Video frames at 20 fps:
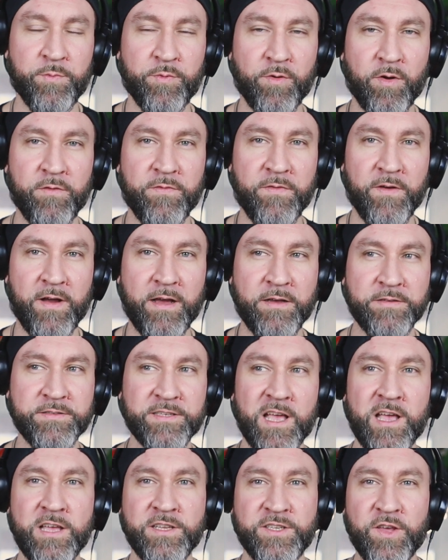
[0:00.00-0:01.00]
profiles
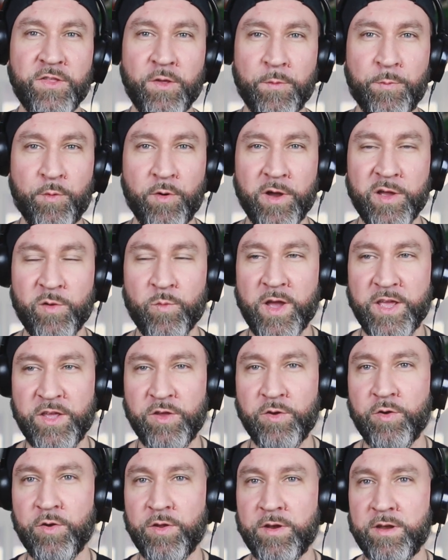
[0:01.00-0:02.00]
to the point where
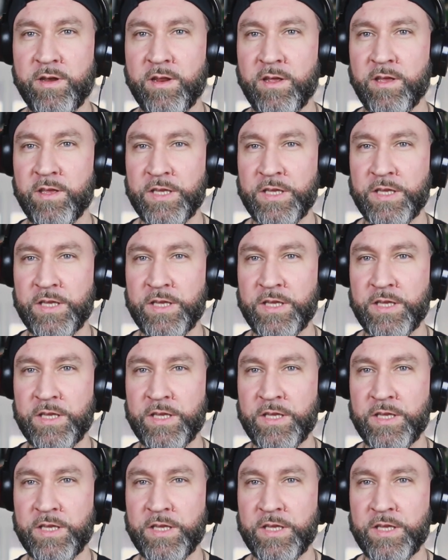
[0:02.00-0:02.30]
you could